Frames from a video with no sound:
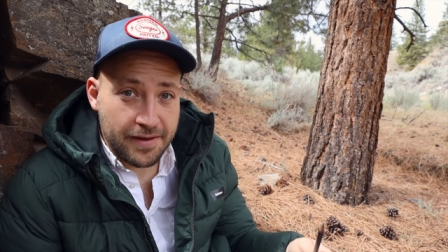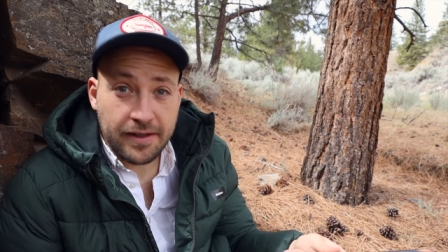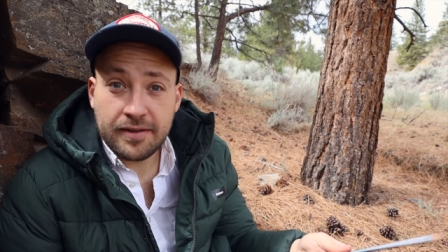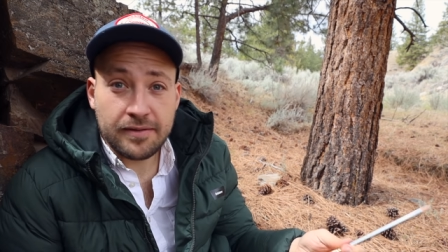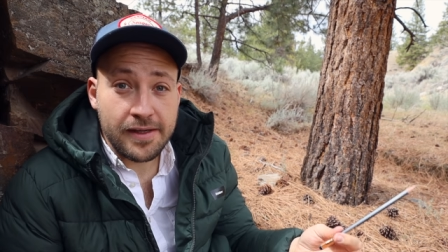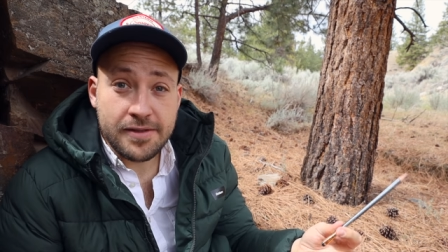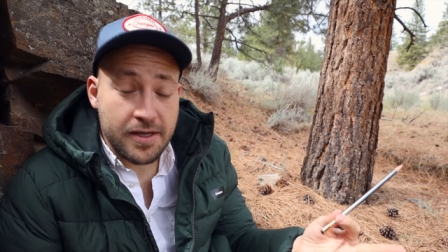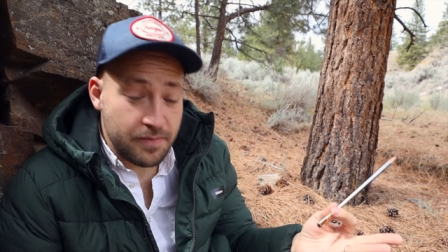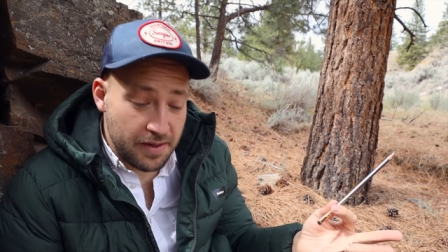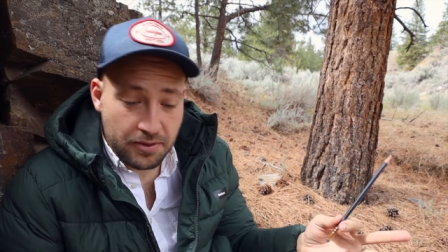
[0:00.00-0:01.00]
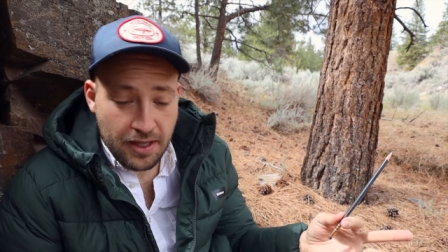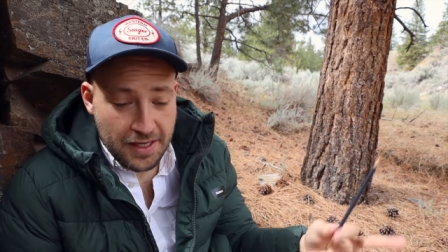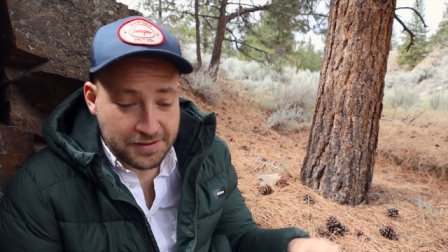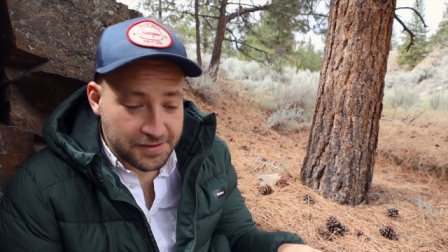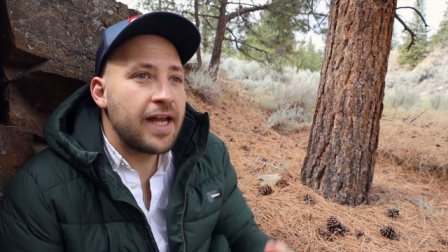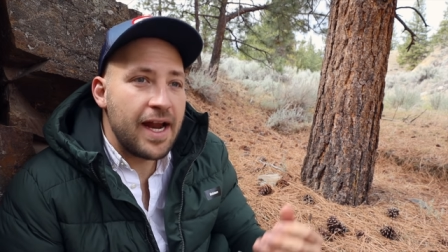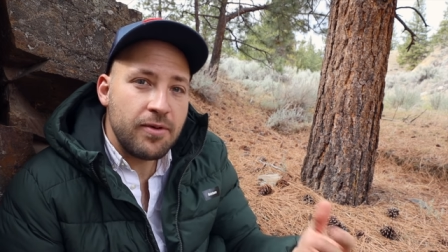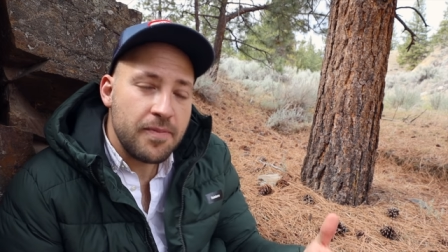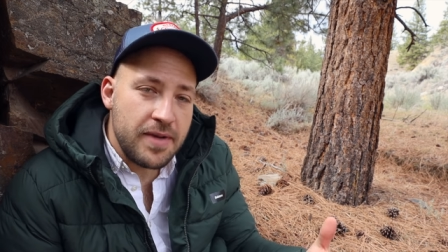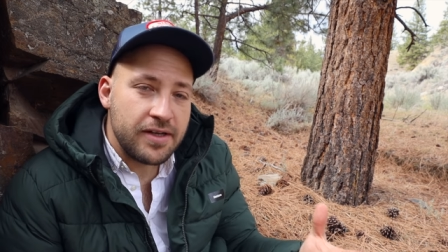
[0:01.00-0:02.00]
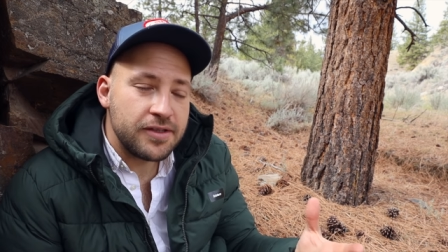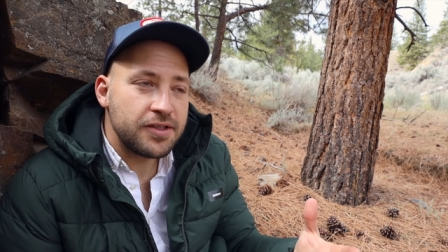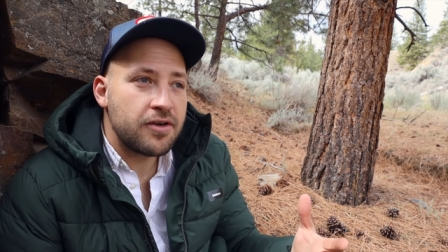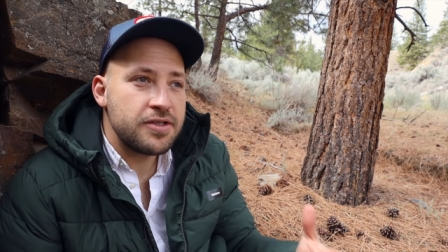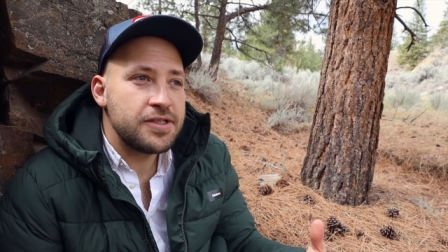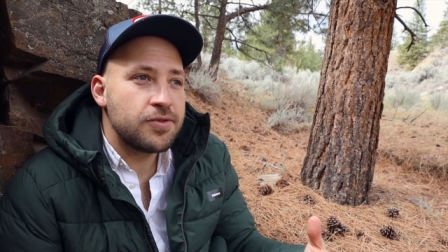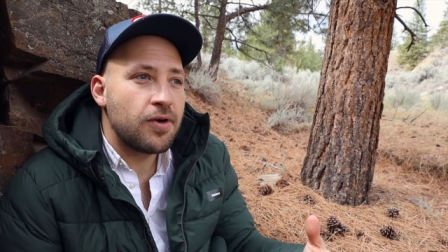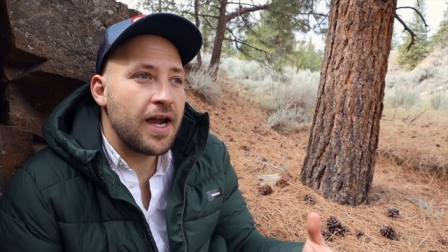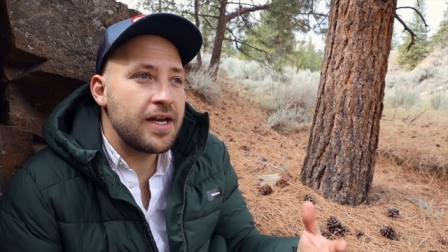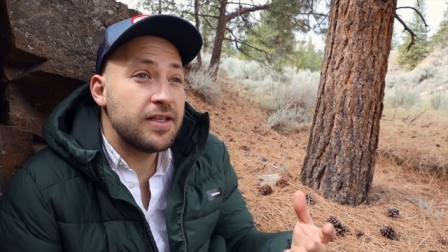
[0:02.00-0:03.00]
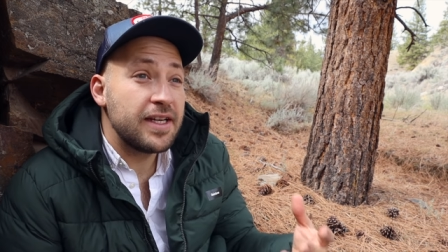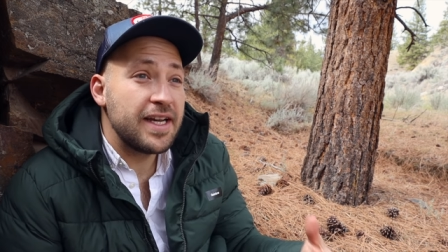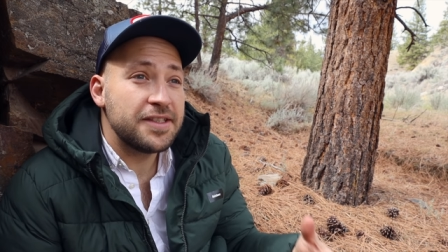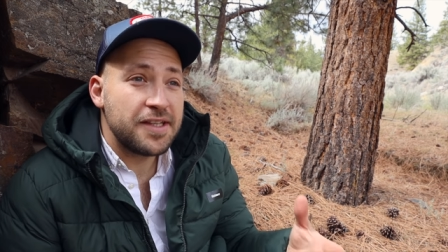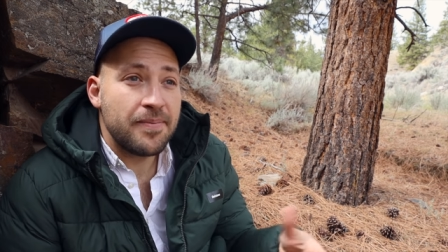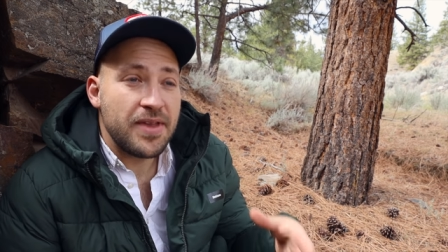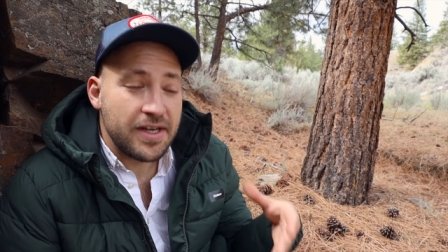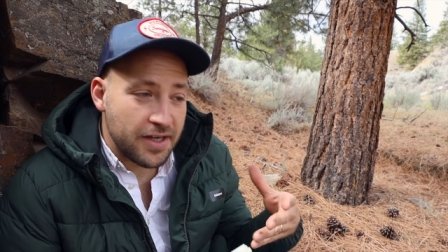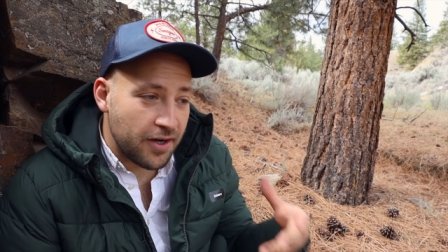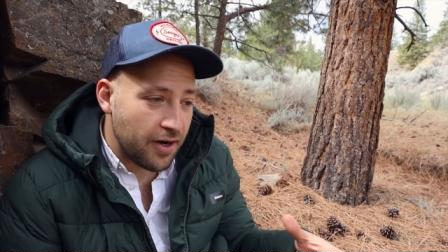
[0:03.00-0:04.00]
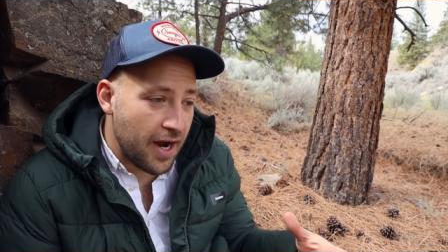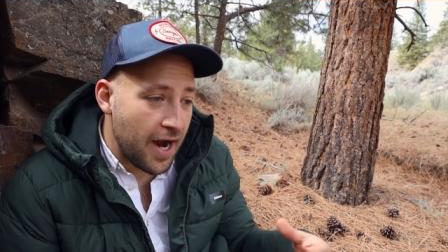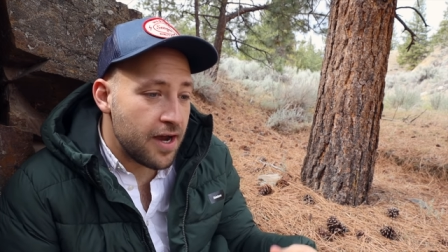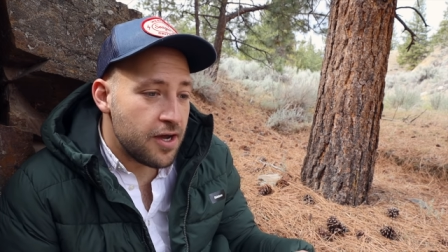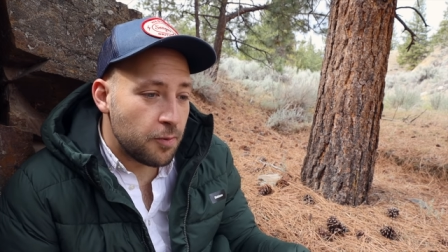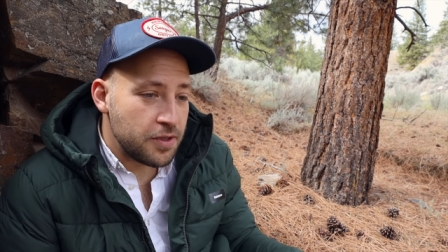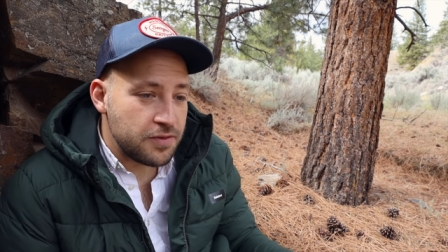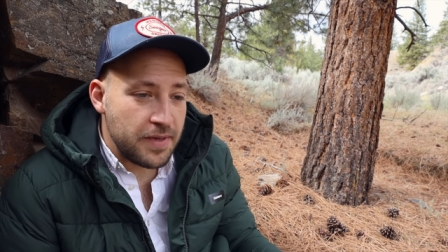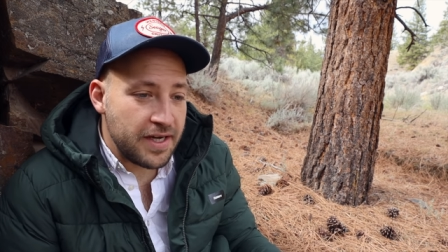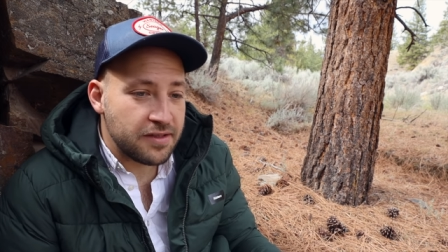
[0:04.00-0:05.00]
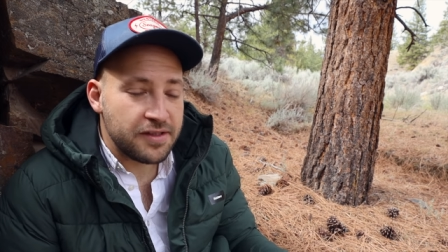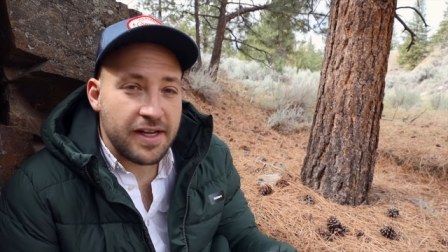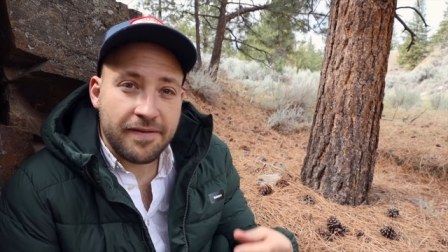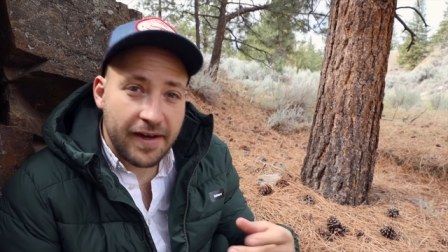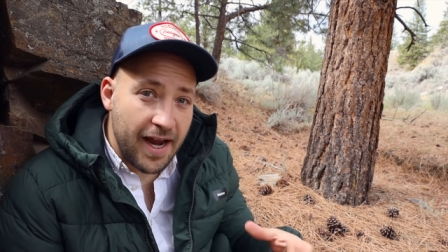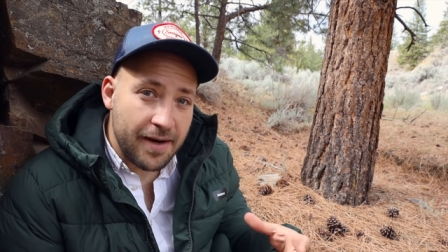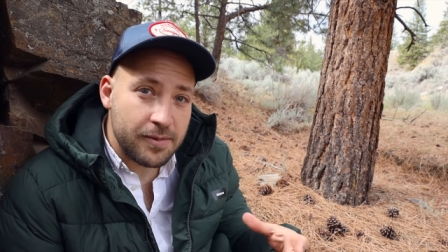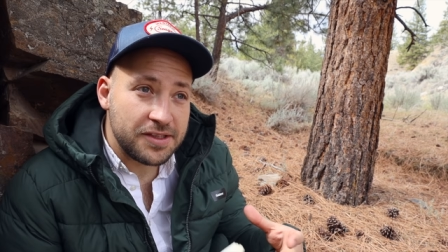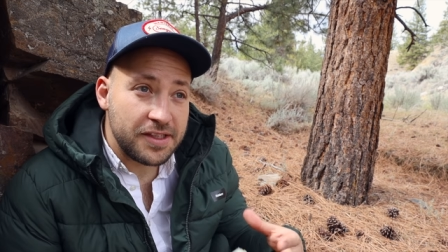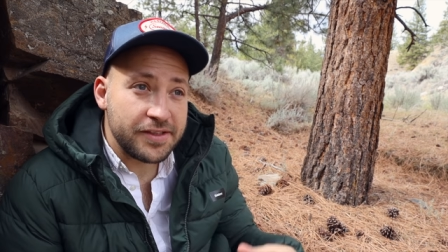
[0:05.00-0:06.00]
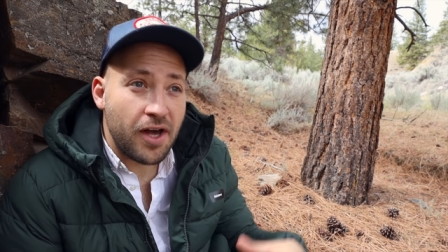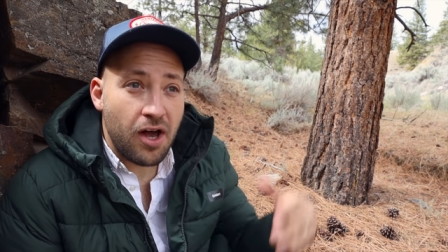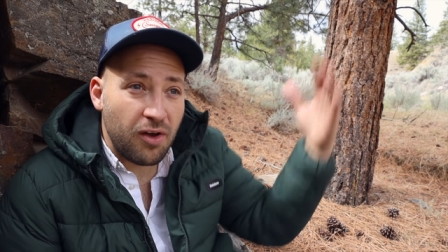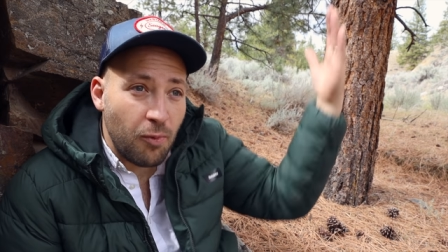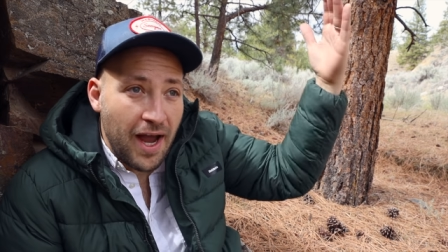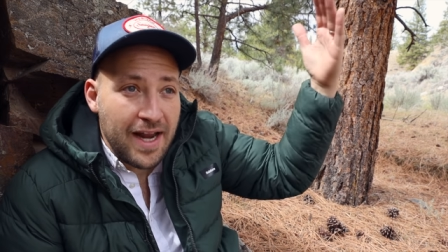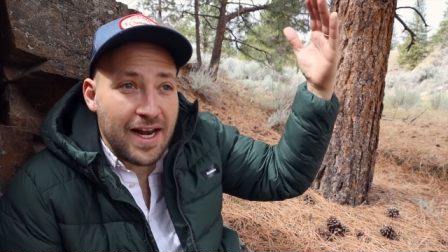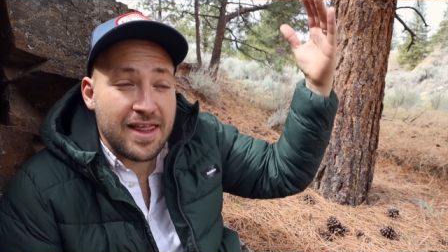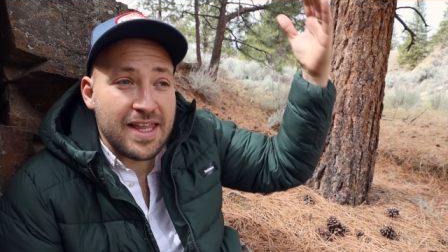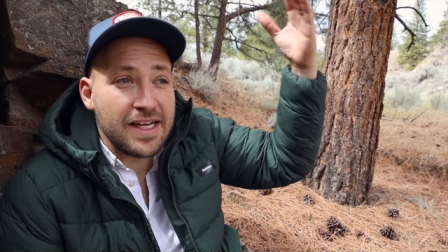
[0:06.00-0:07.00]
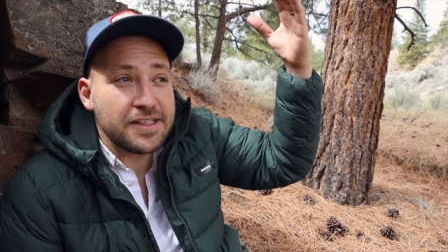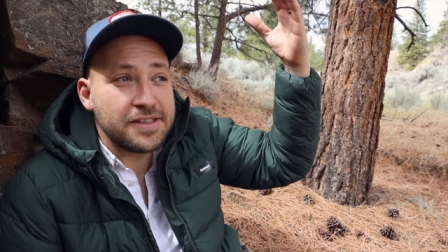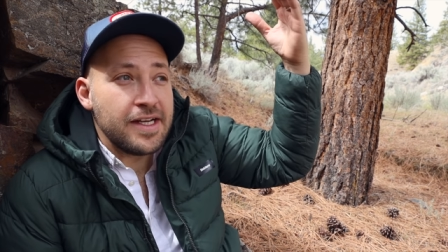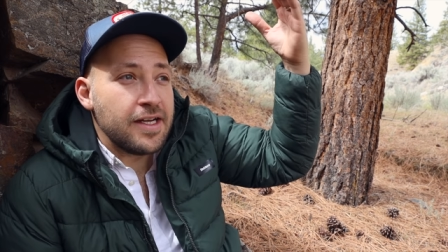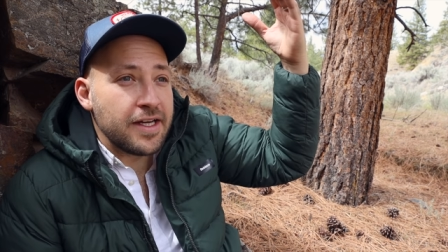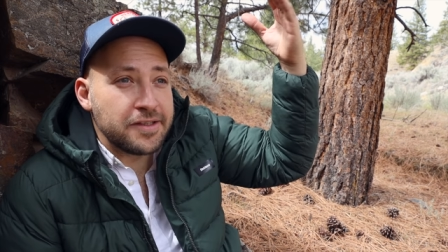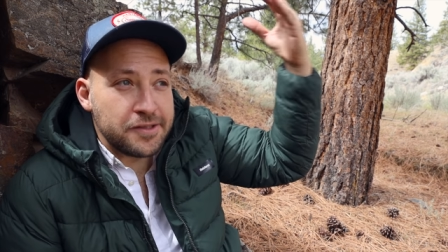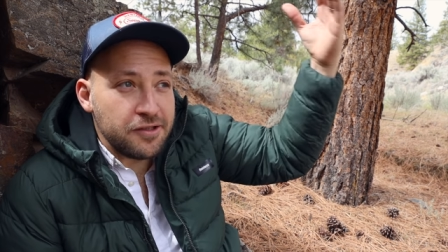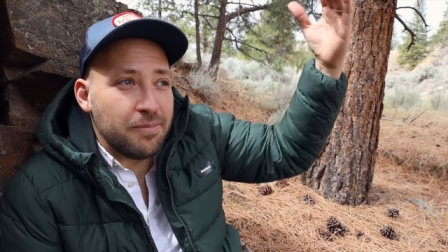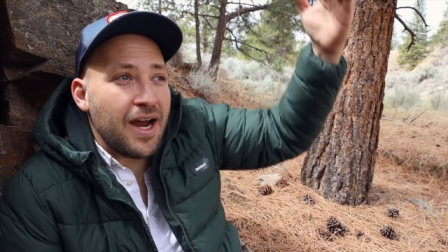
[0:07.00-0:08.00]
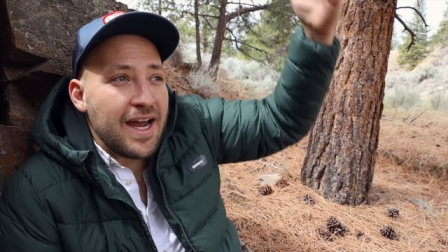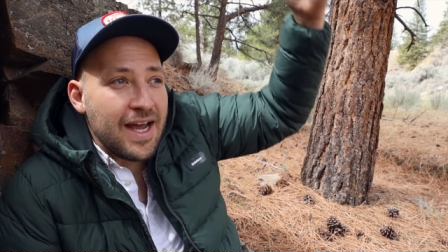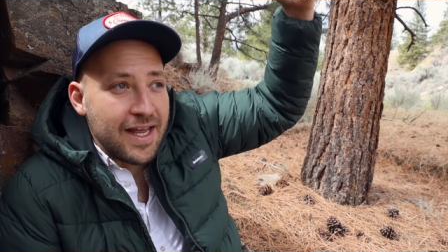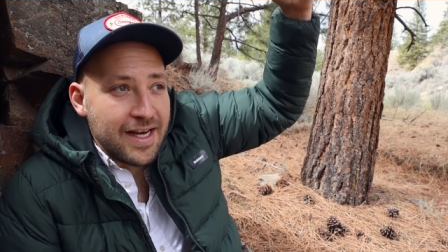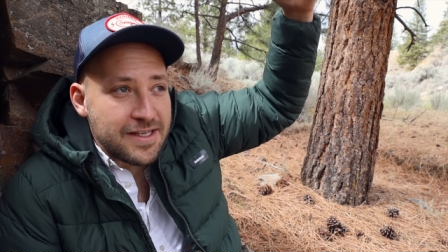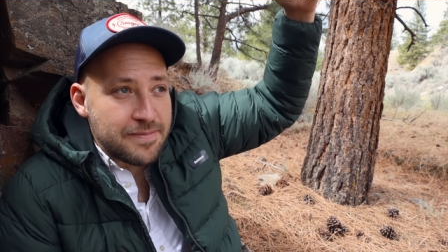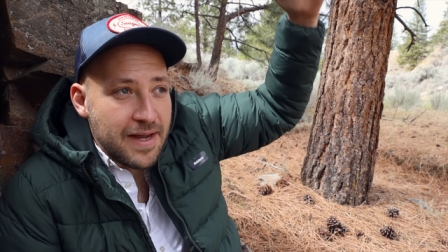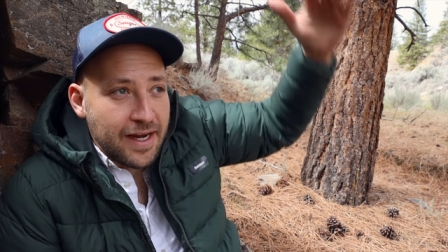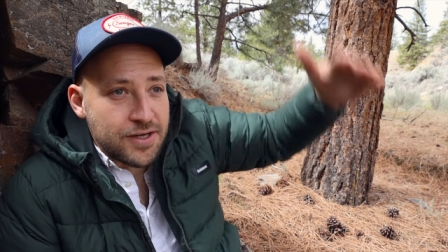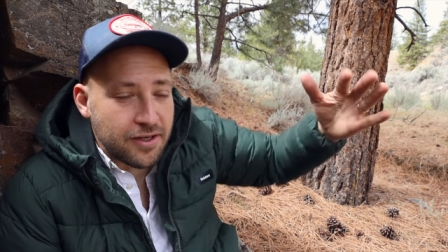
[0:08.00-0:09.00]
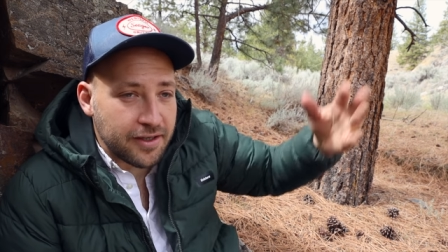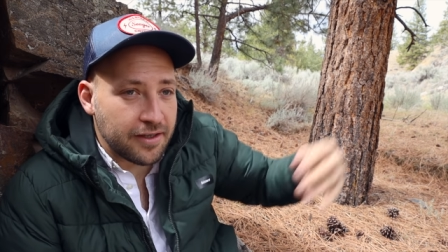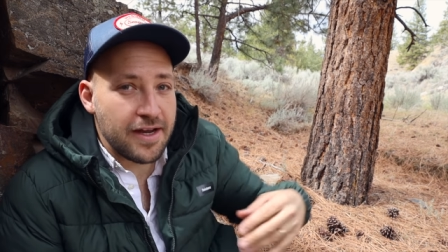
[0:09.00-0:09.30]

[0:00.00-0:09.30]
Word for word: I think like 10 people asked. Camera meters are just trying to get something to gray, which means if a camera sees all white, it thinks it's too bright, I need to make it darker.